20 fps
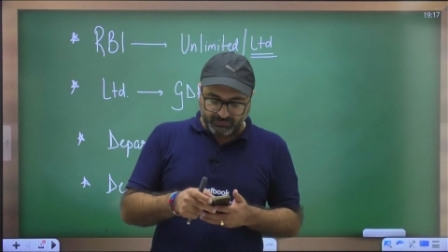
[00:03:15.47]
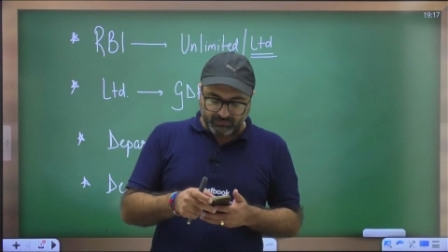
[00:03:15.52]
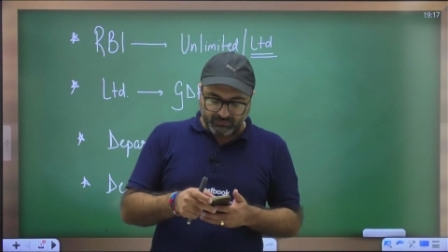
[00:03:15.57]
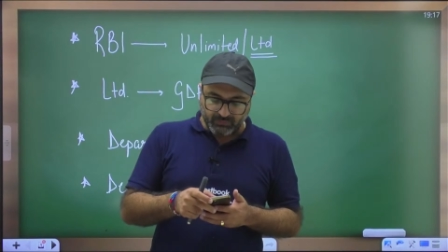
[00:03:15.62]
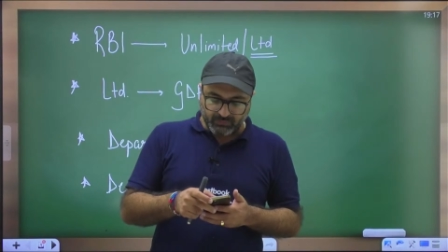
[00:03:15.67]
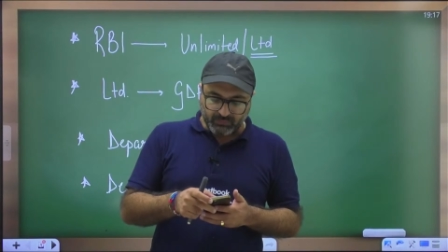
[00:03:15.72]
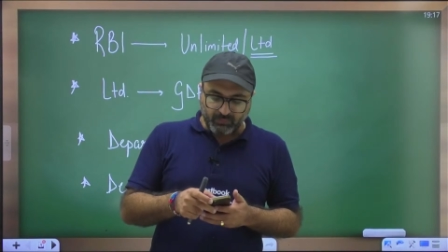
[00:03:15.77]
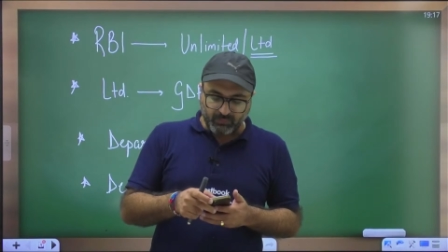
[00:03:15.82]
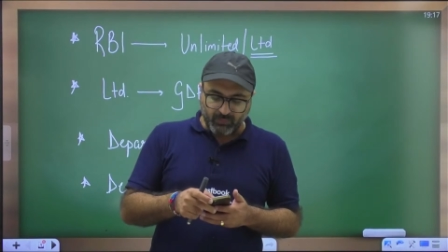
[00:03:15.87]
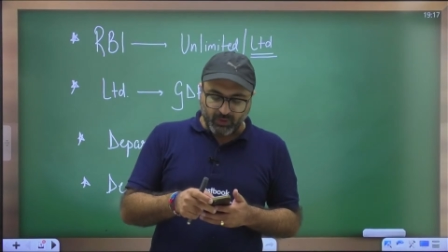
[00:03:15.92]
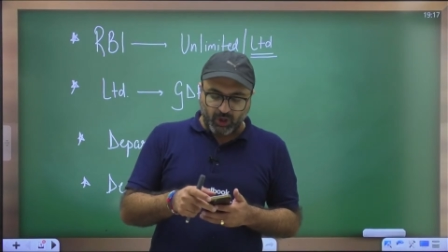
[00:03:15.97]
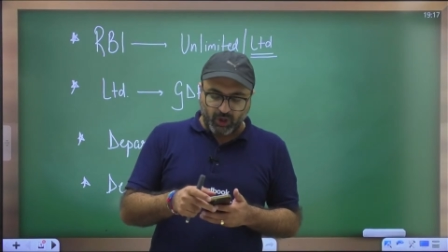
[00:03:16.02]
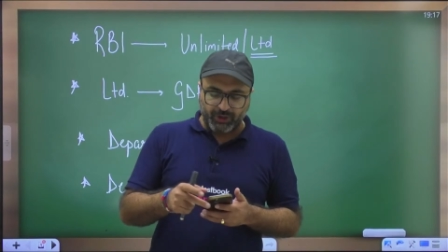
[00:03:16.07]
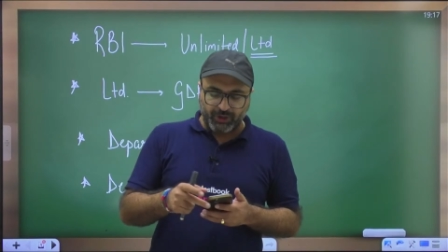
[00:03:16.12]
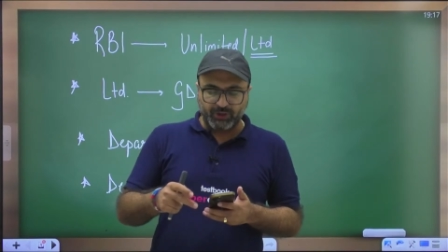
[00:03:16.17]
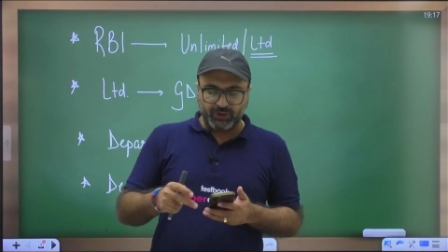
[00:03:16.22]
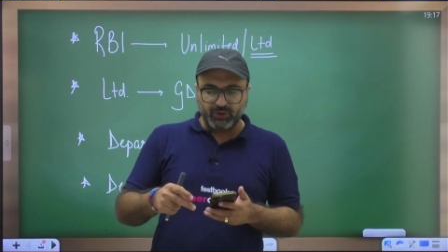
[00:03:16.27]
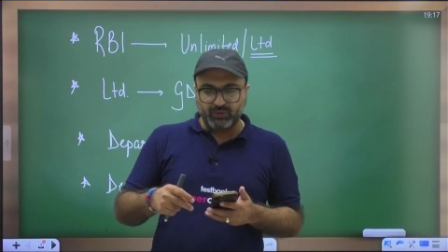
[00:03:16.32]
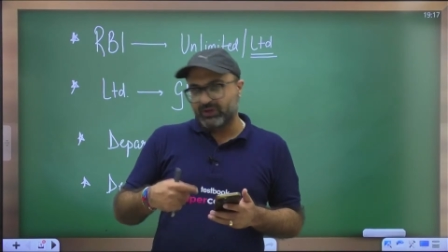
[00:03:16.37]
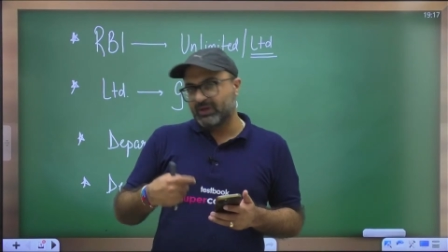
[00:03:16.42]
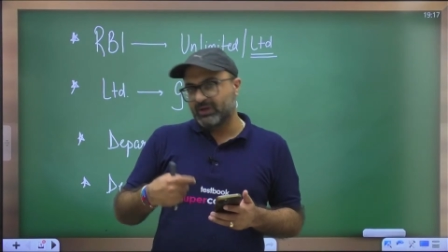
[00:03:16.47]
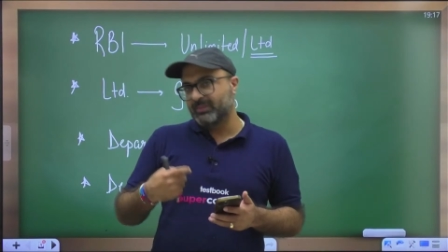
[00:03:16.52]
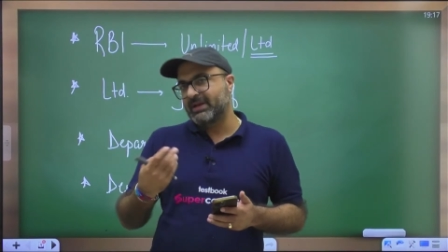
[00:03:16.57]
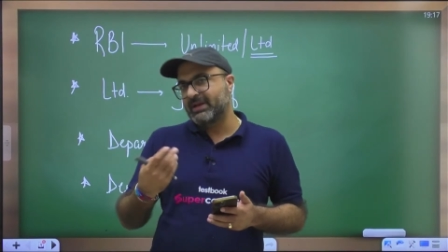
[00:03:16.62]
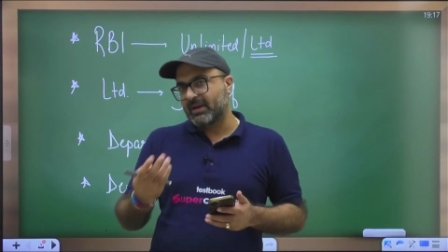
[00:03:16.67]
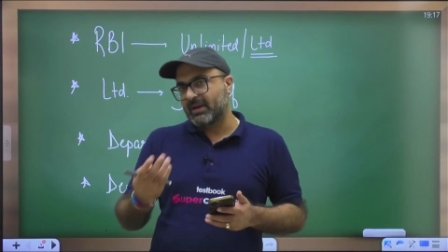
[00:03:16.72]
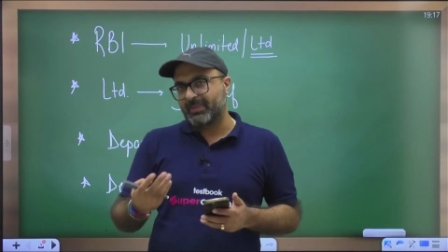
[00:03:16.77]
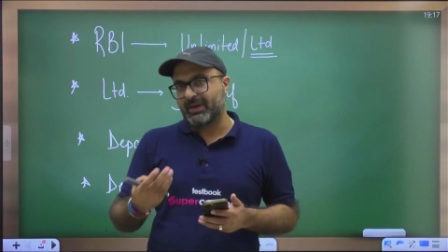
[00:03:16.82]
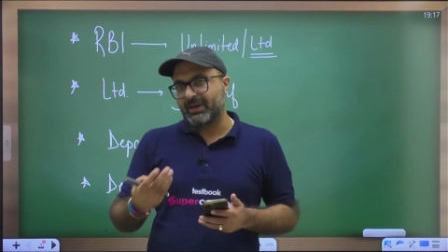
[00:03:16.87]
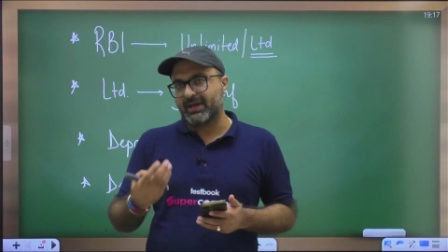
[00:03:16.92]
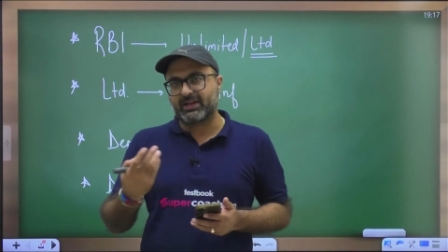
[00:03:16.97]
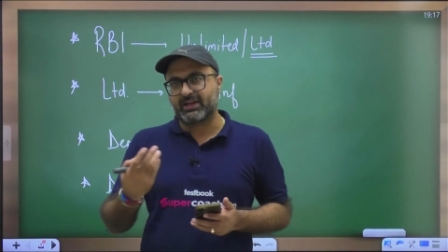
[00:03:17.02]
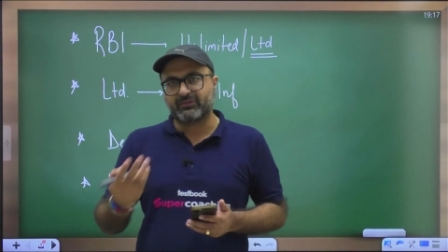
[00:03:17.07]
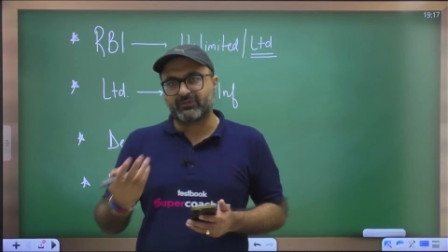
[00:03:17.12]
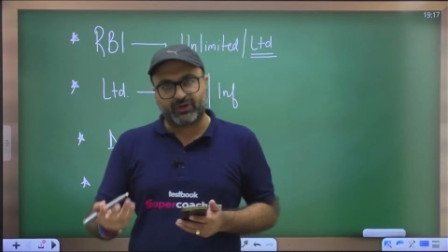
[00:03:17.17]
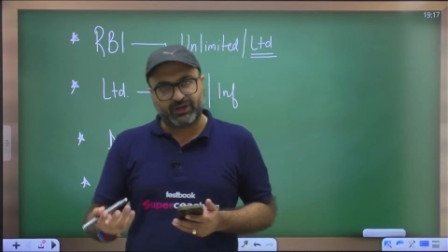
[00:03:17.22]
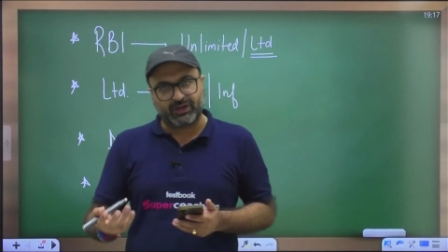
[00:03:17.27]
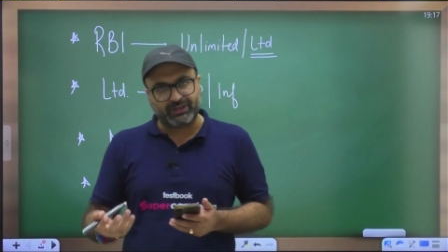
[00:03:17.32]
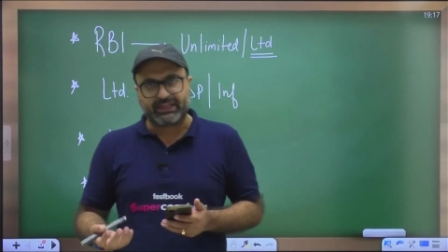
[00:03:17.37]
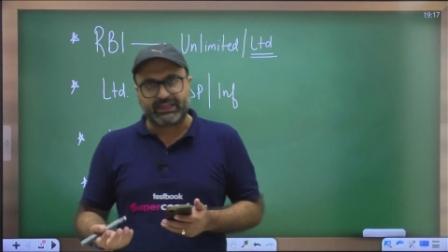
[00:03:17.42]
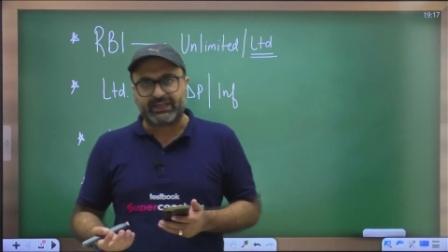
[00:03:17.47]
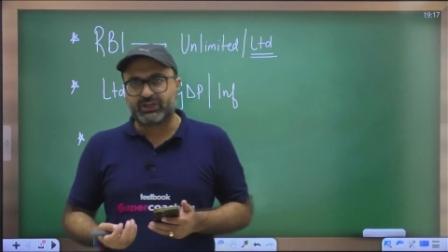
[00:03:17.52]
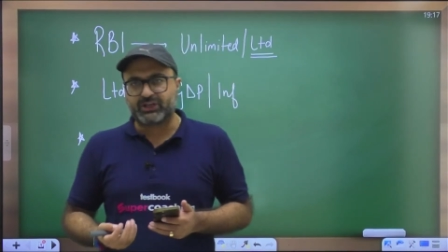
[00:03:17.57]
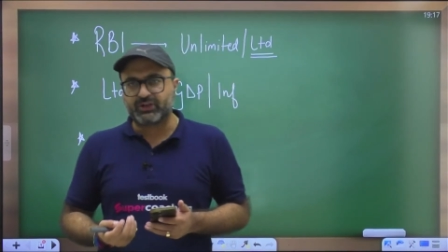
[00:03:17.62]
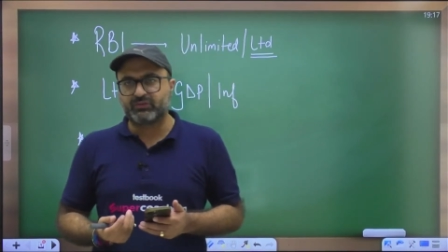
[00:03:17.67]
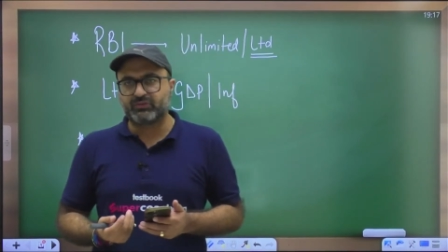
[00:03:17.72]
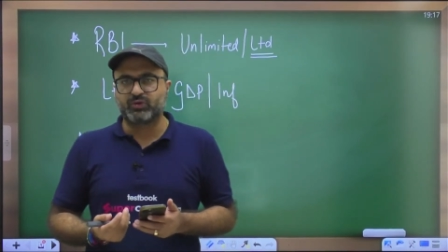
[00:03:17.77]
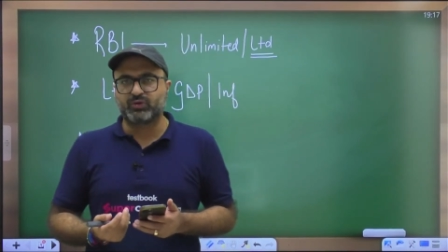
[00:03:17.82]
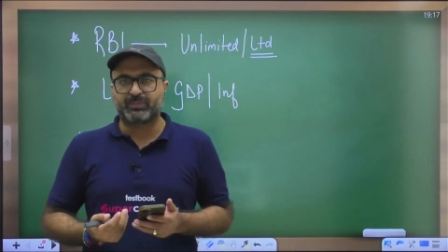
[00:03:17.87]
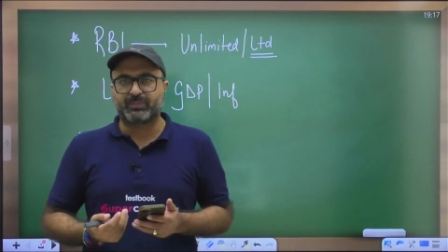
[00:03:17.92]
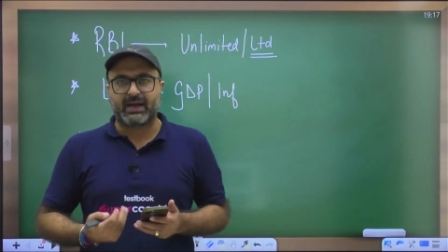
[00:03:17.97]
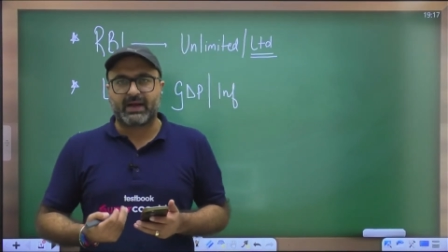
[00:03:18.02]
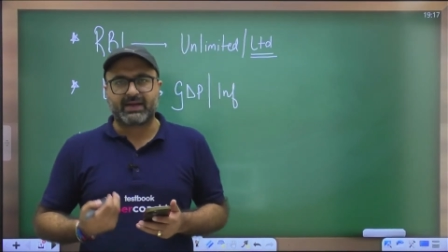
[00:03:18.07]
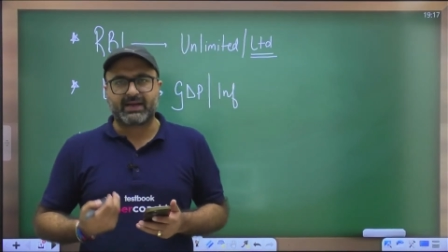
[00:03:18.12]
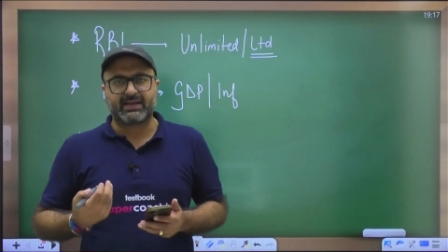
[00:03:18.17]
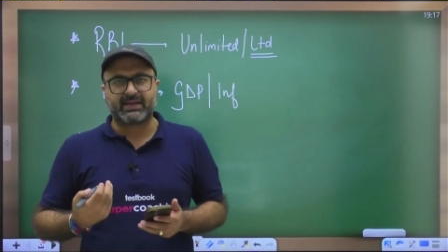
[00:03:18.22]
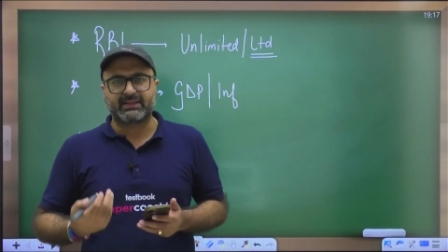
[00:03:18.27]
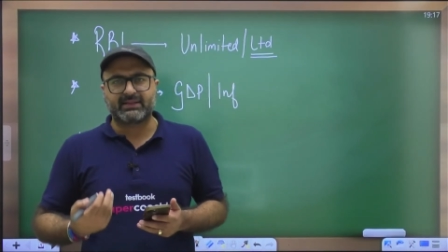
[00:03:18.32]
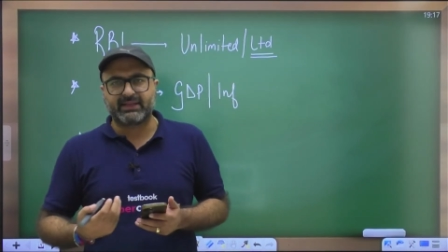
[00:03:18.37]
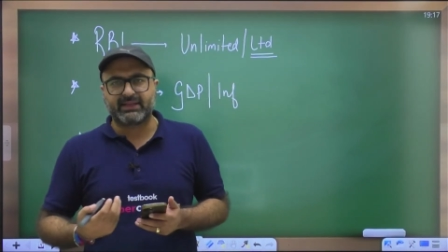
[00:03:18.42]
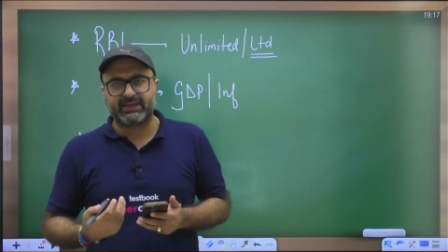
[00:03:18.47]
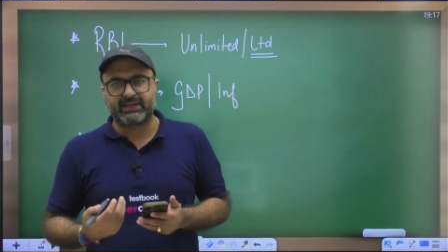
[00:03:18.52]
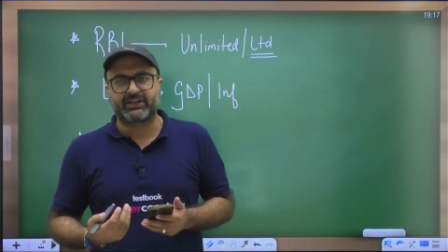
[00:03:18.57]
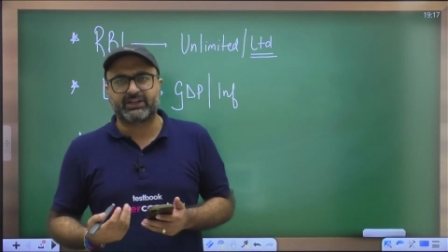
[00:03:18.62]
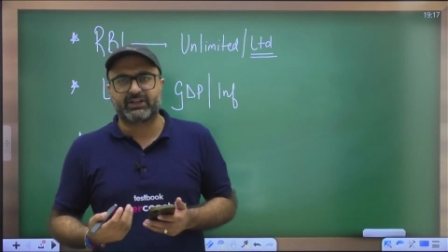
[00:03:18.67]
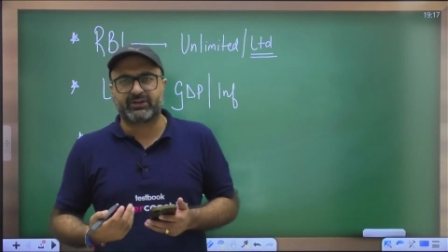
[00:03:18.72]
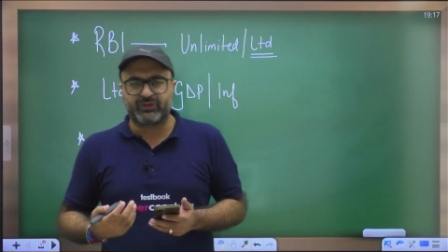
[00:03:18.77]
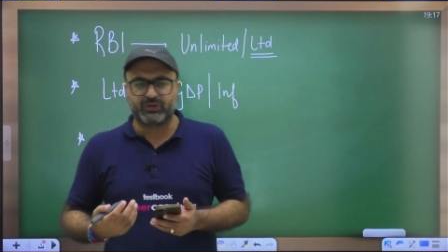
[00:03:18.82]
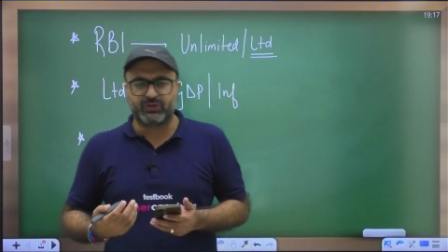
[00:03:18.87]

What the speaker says: or you will be appearing for the interview part, and in the interview,